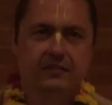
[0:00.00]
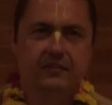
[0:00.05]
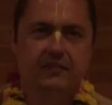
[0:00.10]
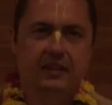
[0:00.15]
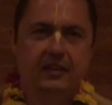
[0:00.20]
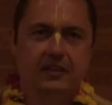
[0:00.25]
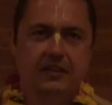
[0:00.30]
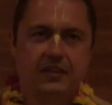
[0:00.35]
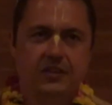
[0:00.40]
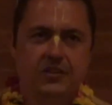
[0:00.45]

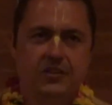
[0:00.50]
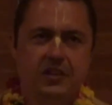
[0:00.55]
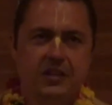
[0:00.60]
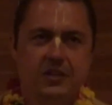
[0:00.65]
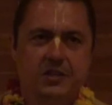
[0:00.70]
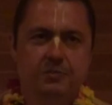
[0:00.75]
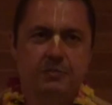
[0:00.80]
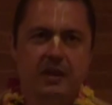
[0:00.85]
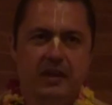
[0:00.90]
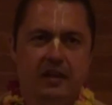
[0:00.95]
that Krishna
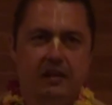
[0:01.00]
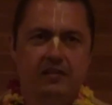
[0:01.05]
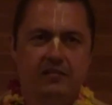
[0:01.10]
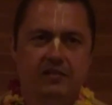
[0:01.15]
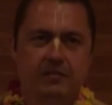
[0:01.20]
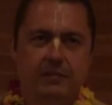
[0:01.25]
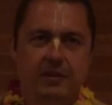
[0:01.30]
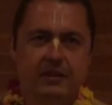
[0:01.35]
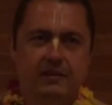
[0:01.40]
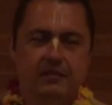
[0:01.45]
is my
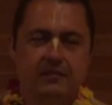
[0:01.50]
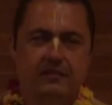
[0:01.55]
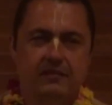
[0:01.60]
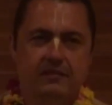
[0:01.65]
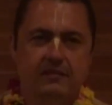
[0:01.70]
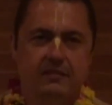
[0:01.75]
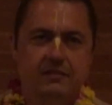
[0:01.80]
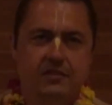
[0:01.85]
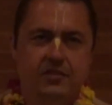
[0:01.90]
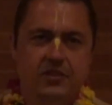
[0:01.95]
ultimate
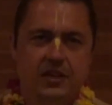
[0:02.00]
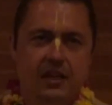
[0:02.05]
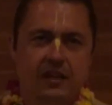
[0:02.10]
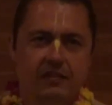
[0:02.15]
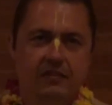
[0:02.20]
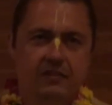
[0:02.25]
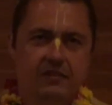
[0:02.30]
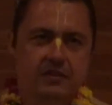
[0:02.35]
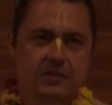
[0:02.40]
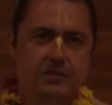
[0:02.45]

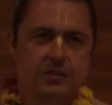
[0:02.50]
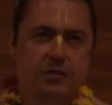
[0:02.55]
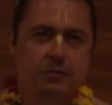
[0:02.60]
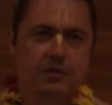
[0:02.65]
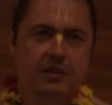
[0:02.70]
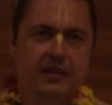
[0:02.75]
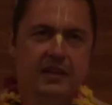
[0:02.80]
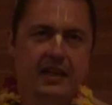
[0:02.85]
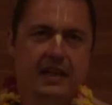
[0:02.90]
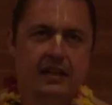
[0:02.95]
shelter,
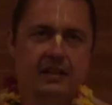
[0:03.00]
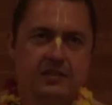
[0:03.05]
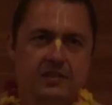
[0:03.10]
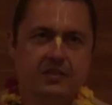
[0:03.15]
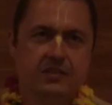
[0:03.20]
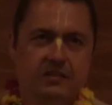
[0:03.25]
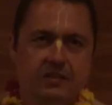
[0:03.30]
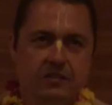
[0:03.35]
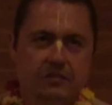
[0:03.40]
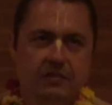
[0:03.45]
nobody
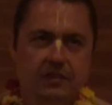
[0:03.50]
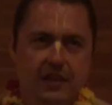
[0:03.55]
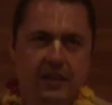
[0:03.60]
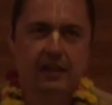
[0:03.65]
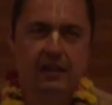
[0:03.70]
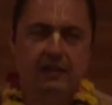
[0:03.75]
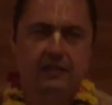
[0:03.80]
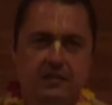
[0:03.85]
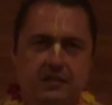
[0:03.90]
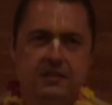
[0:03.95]

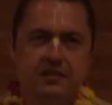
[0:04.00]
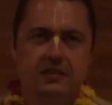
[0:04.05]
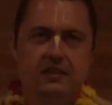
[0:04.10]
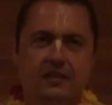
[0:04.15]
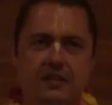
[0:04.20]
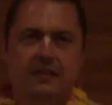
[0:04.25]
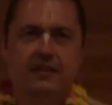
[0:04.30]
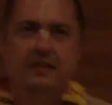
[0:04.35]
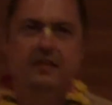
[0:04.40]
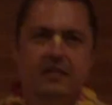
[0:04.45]
else
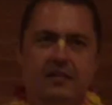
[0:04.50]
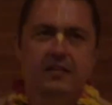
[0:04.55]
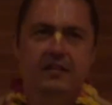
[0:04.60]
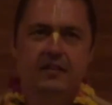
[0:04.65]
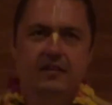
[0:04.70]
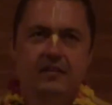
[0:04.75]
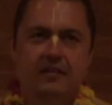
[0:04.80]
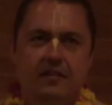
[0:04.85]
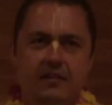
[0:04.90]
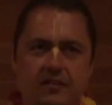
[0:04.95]

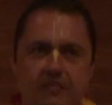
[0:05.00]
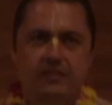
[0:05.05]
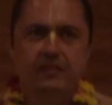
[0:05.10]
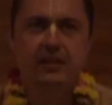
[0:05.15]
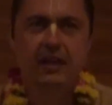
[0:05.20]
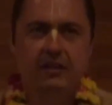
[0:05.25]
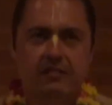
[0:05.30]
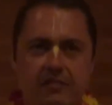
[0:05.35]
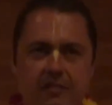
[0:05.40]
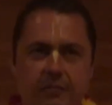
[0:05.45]

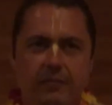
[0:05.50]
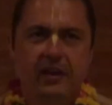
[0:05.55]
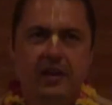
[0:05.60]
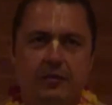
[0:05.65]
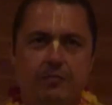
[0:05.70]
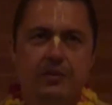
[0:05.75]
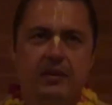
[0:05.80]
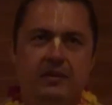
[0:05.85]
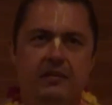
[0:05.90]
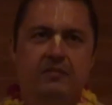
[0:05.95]
will ever make
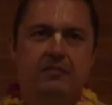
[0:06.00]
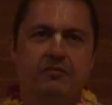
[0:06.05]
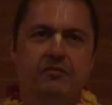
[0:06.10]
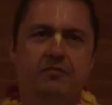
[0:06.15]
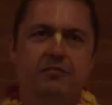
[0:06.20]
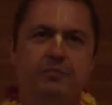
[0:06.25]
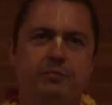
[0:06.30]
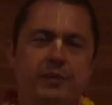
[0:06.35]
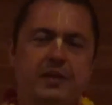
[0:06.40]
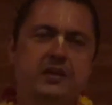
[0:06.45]
me
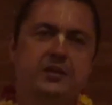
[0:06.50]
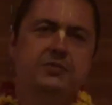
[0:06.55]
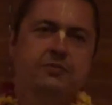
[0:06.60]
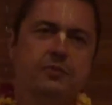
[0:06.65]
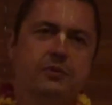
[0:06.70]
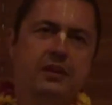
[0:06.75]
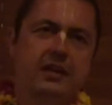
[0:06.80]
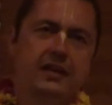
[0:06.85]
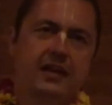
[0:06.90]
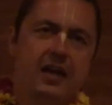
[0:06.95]

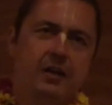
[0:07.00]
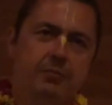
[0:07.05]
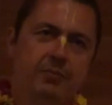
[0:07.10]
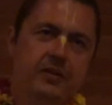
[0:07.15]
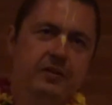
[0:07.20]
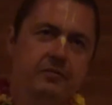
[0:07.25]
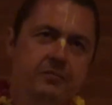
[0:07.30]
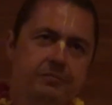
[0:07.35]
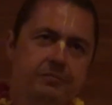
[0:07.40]
peaceful and happy.